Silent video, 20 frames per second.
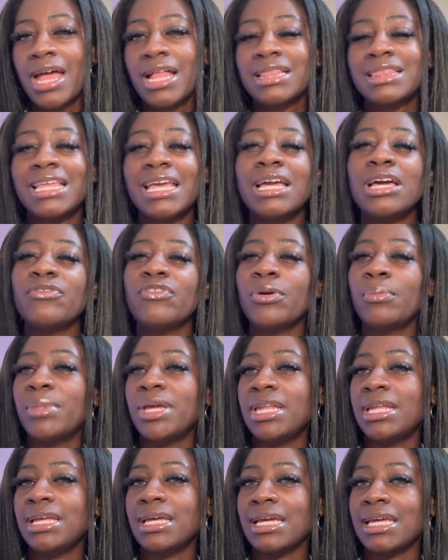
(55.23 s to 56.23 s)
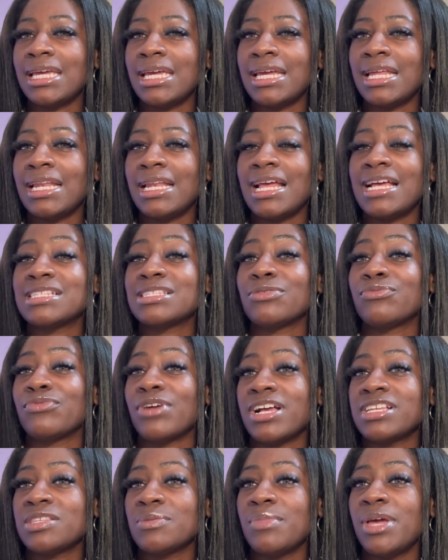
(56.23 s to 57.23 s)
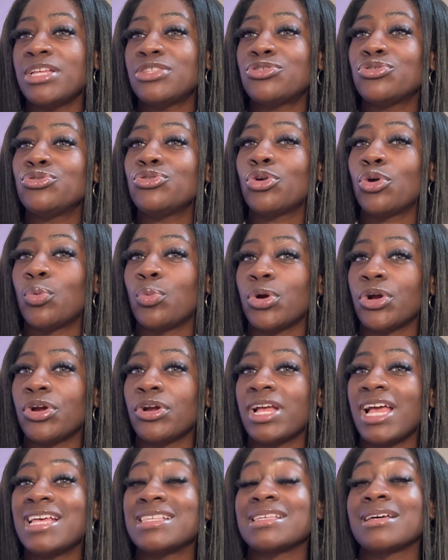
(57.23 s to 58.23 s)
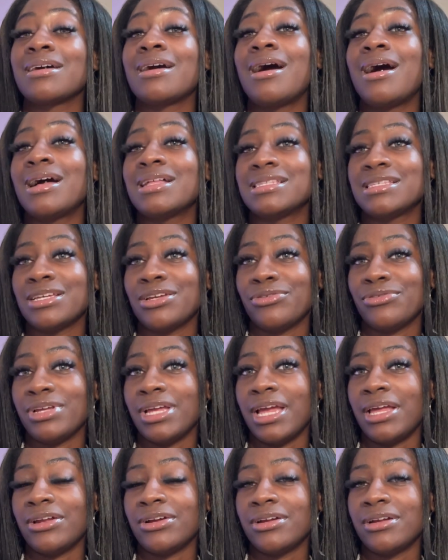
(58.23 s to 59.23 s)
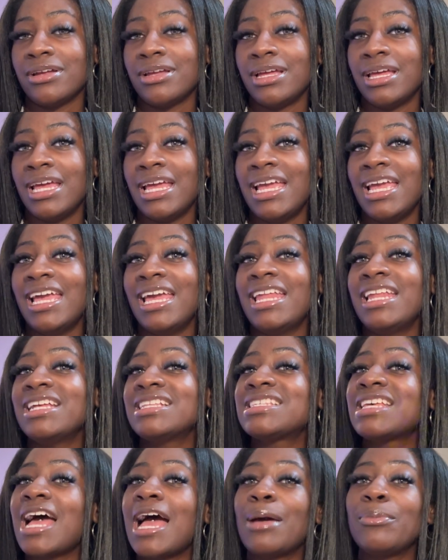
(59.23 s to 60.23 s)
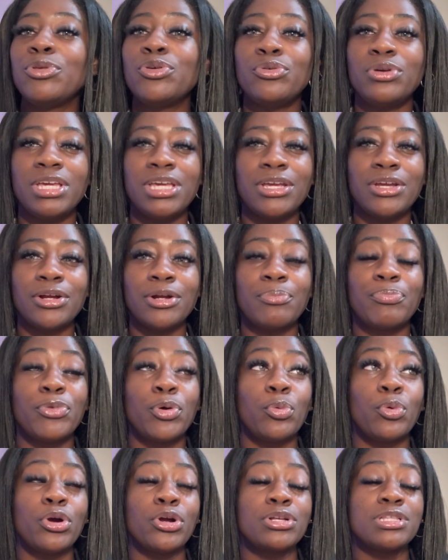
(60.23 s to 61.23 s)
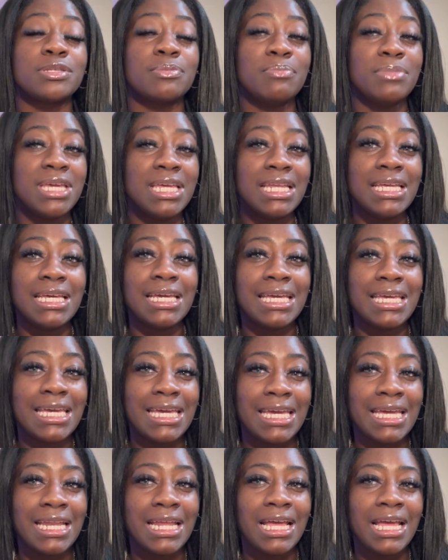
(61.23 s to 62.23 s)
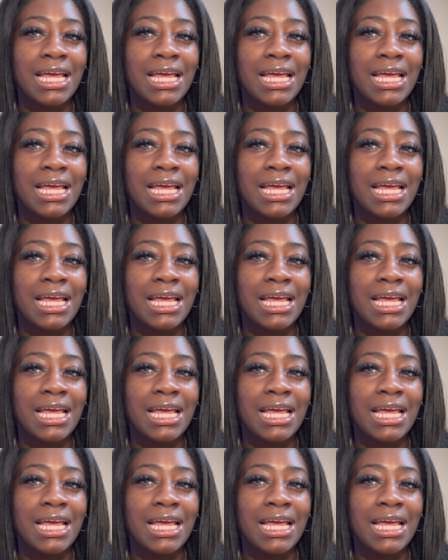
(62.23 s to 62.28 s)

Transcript: Think of a media kit as a resume to your work as a content creator. Anytime you hear the words media kit,